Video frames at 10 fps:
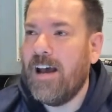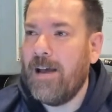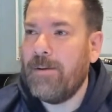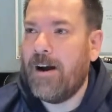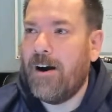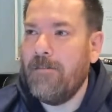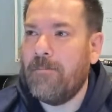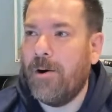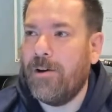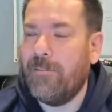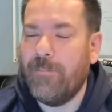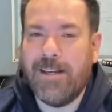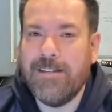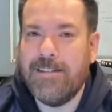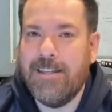I'd be heartbroken
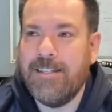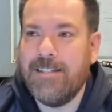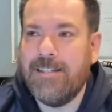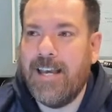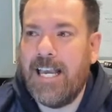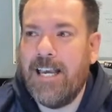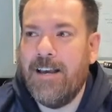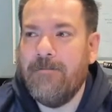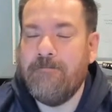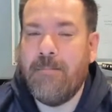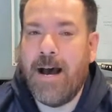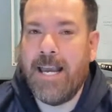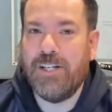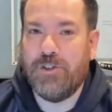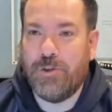because this is like
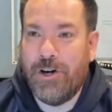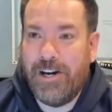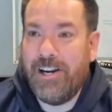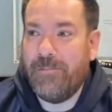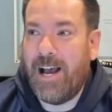my dream.